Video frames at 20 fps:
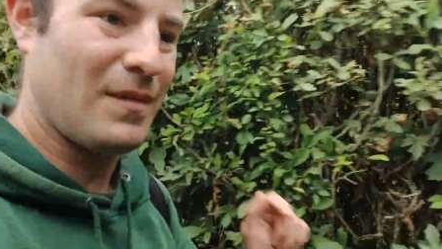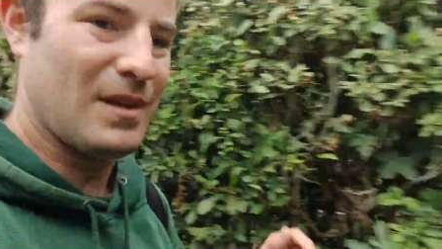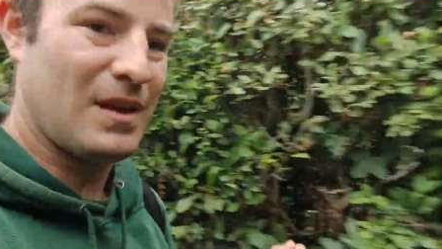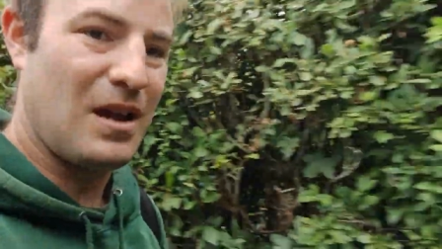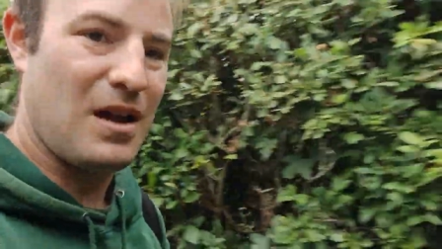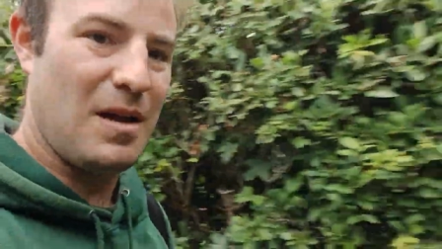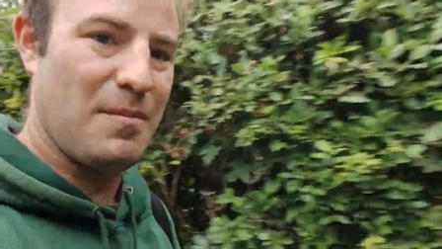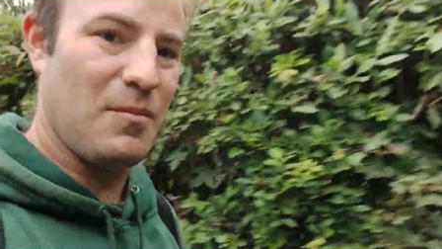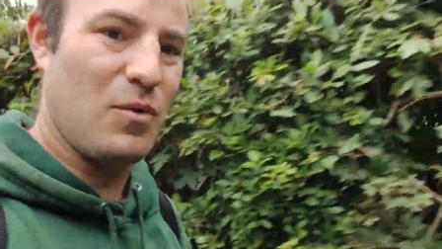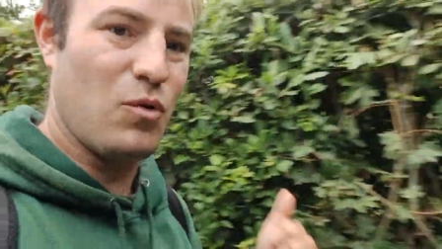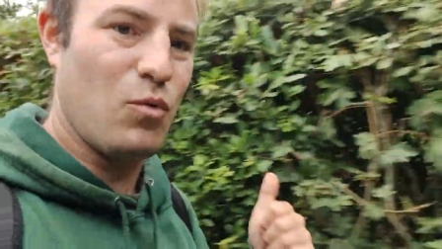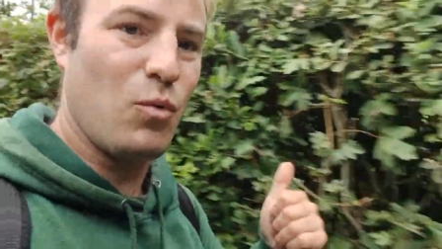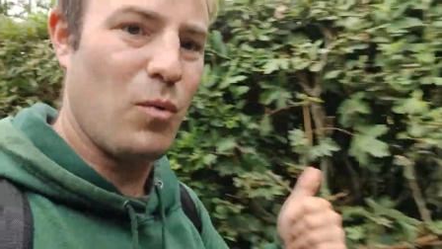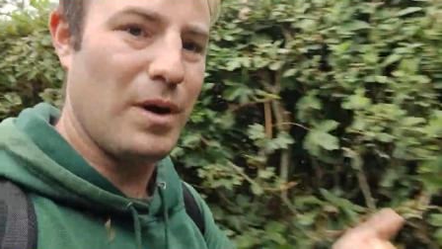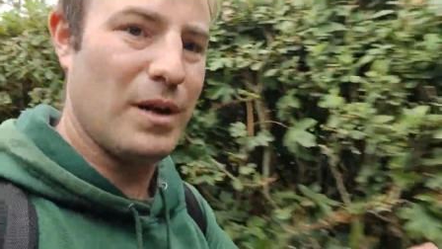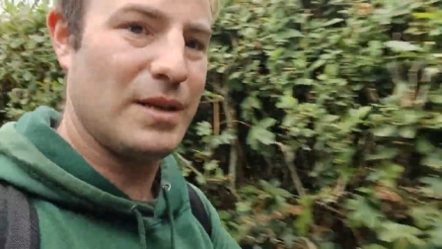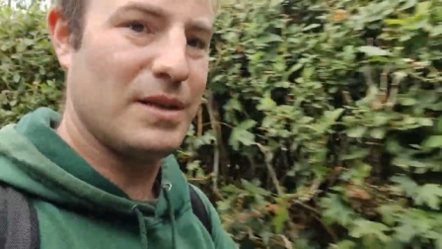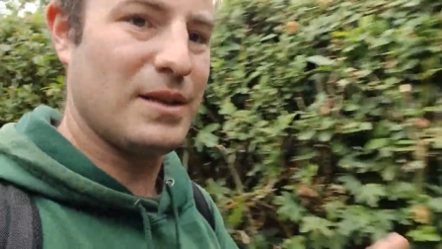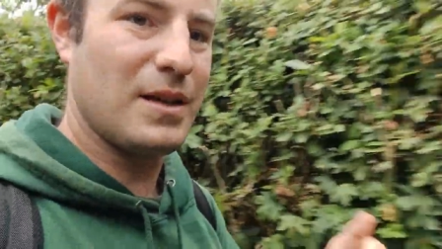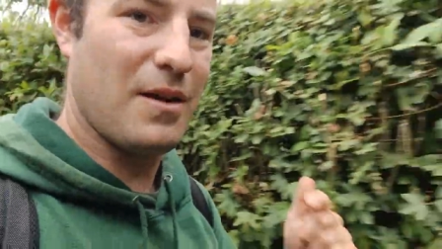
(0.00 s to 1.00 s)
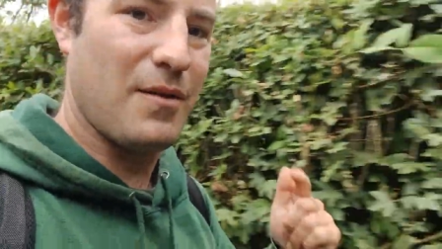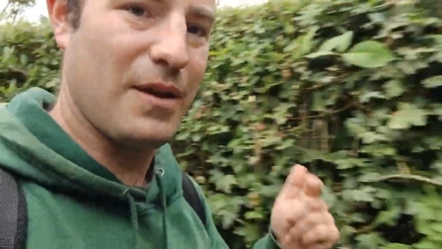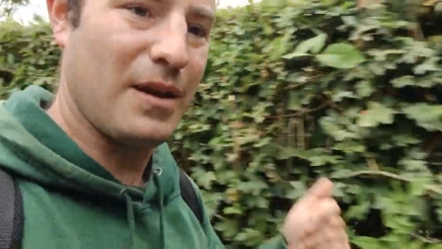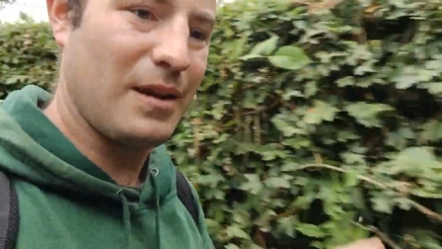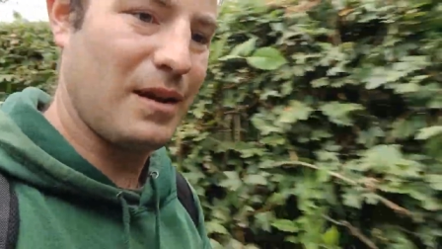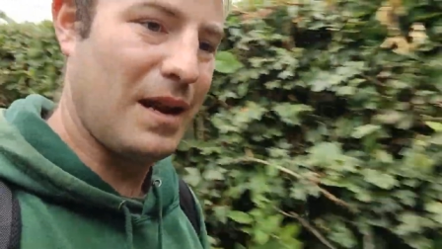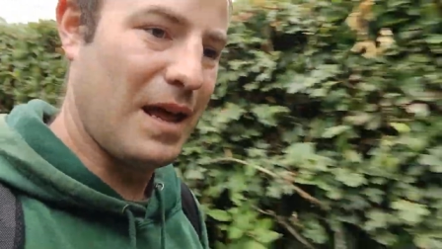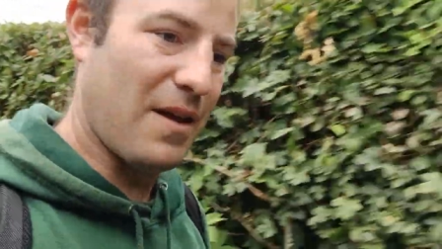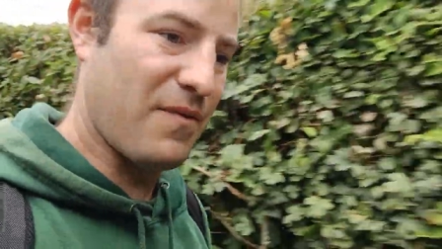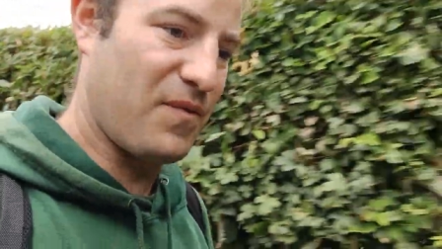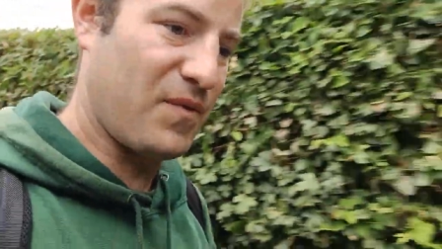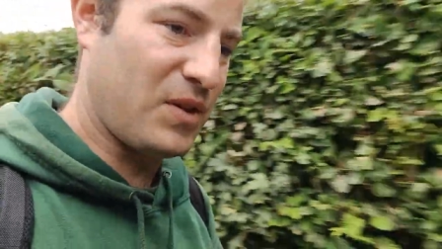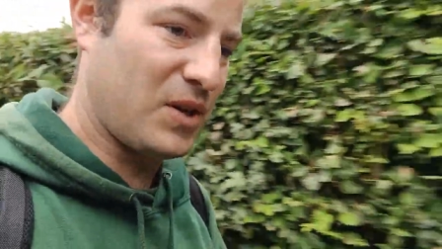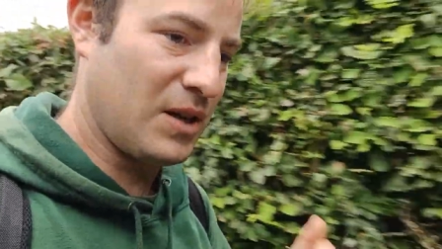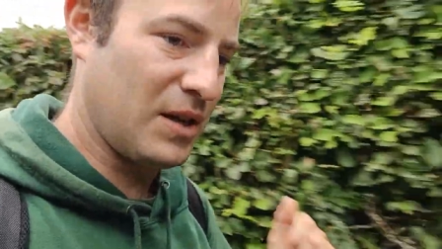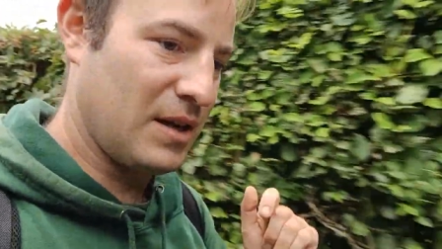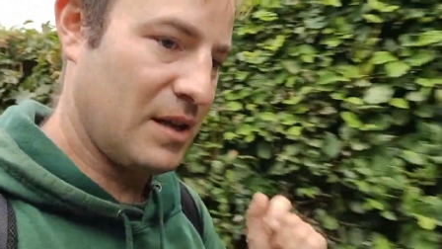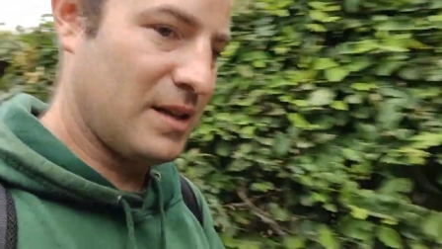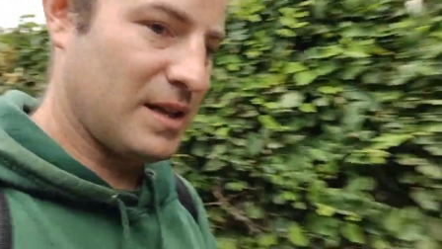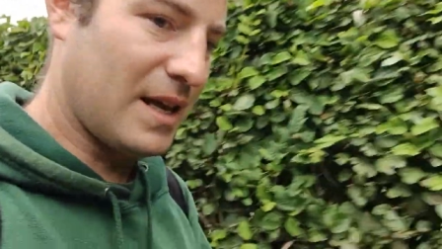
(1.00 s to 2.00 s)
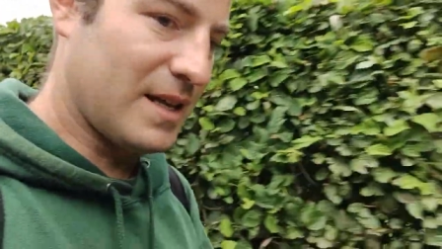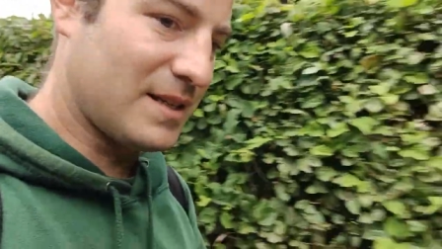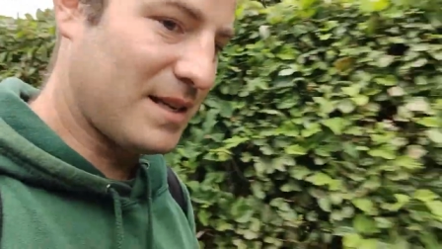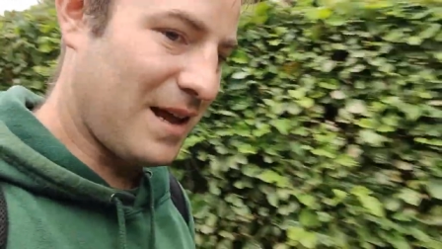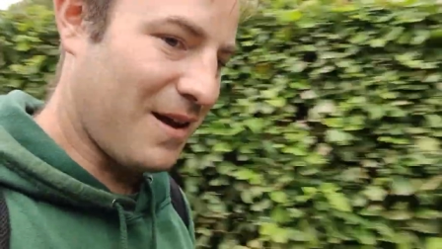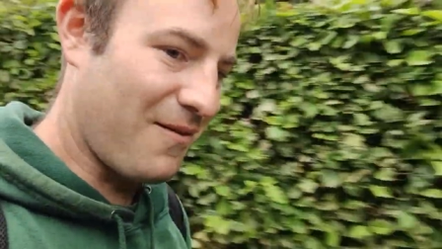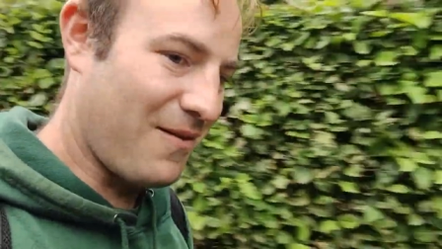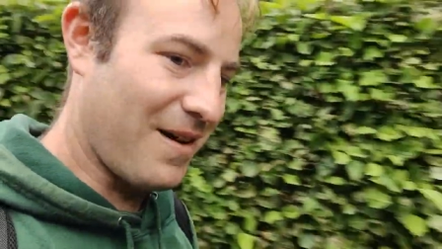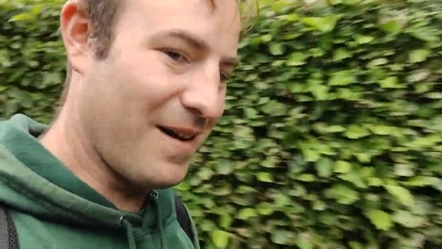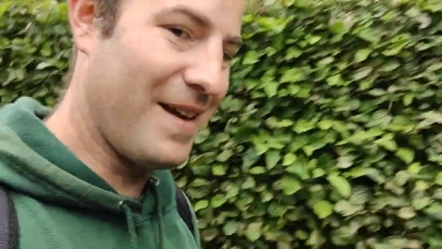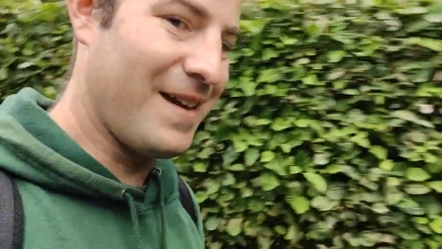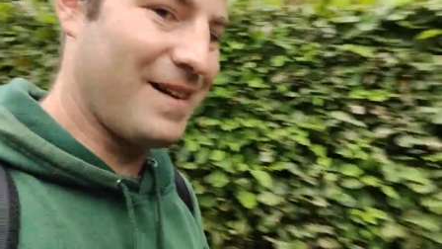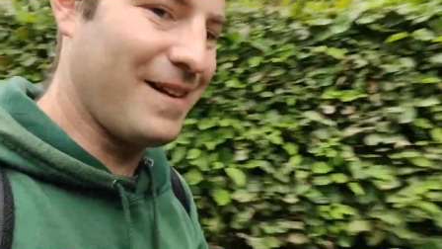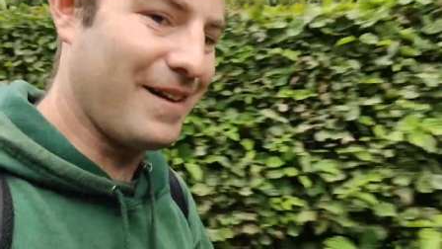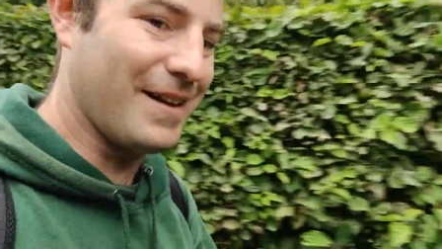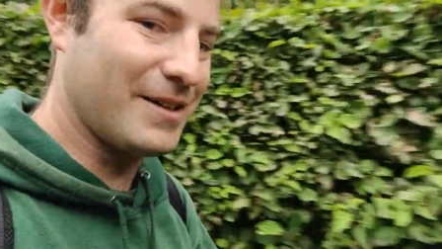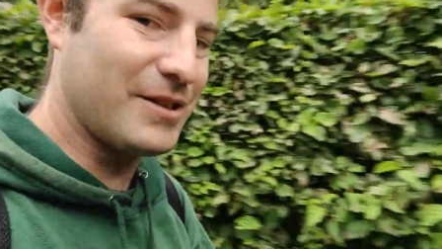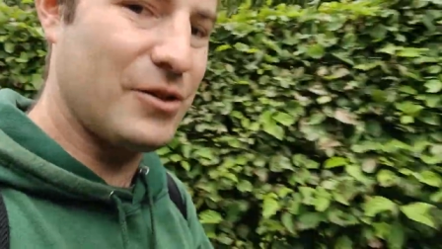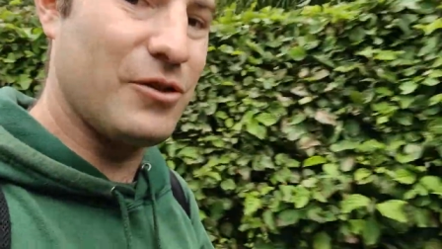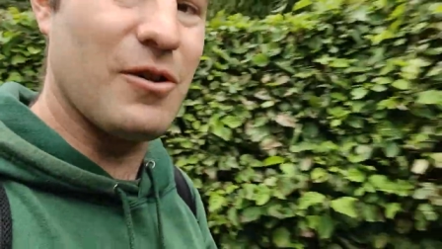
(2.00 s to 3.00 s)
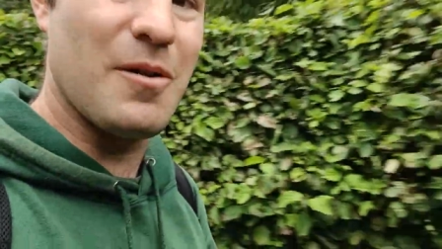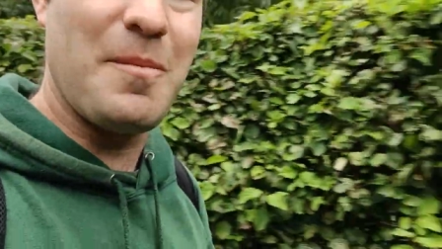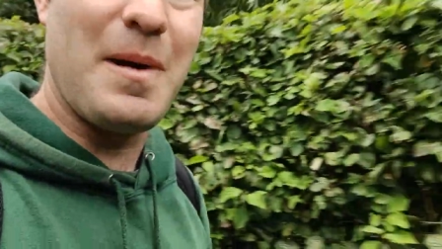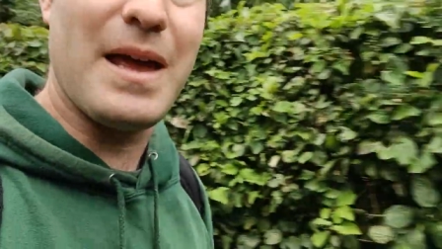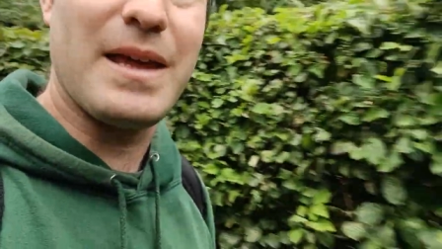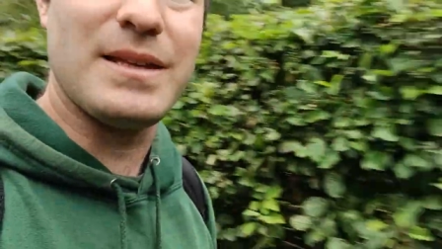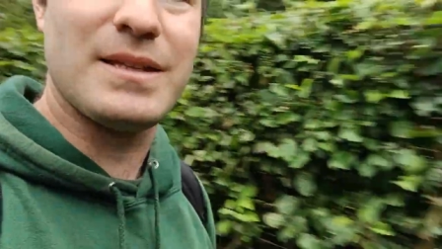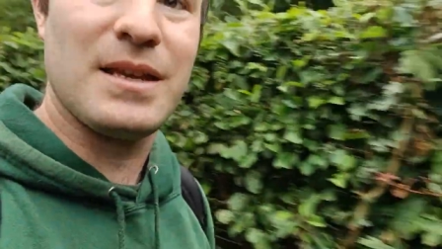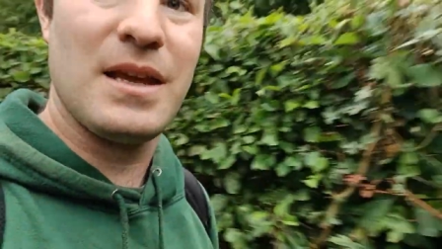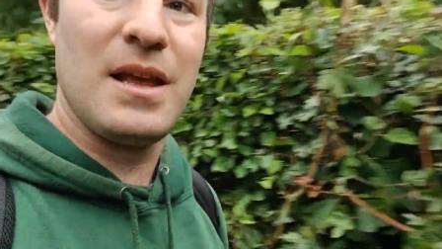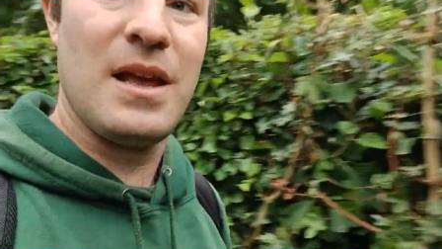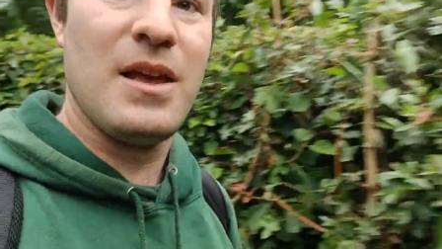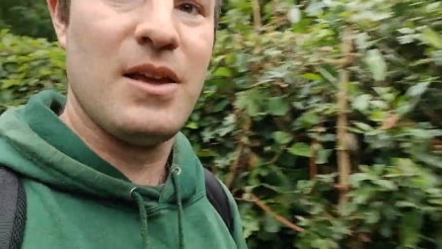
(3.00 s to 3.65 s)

I'm always going left. That's how I like to do a maze.